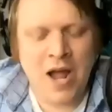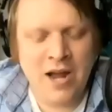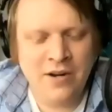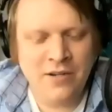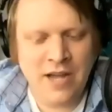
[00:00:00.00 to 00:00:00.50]

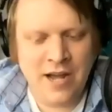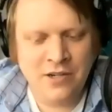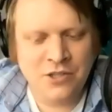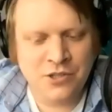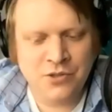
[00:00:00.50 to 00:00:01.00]
how
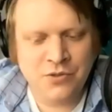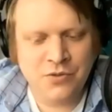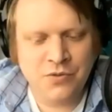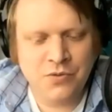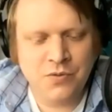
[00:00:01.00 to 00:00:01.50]
did you
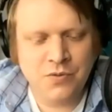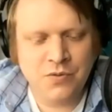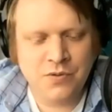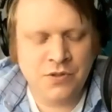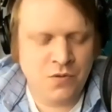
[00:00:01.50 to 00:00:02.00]
do,
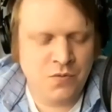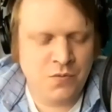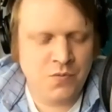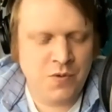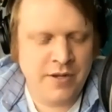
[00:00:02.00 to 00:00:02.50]
so
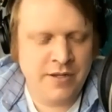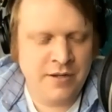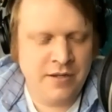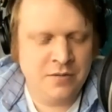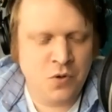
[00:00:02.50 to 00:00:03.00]

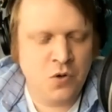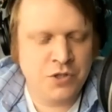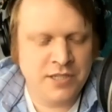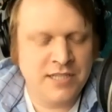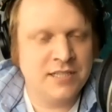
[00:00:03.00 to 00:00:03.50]
in
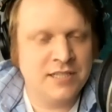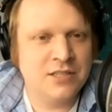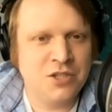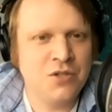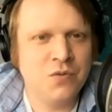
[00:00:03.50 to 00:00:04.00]
approaching season
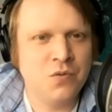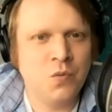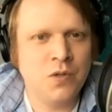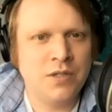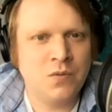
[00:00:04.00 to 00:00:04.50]
two,
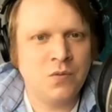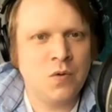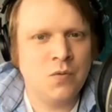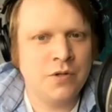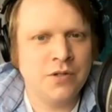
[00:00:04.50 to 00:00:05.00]
what
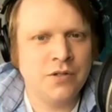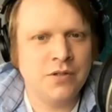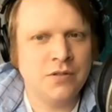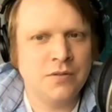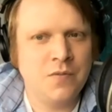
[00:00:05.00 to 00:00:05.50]

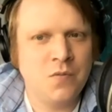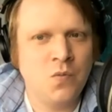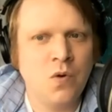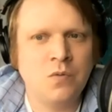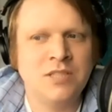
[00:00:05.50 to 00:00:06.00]

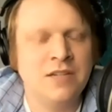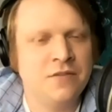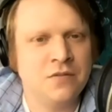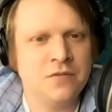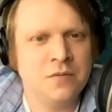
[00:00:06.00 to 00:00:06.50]
was
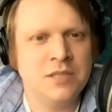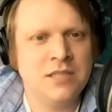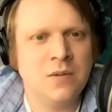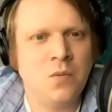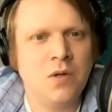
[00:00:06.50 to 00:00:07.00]
different from
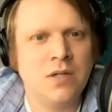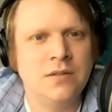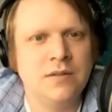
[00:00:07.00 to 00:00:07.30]
season one?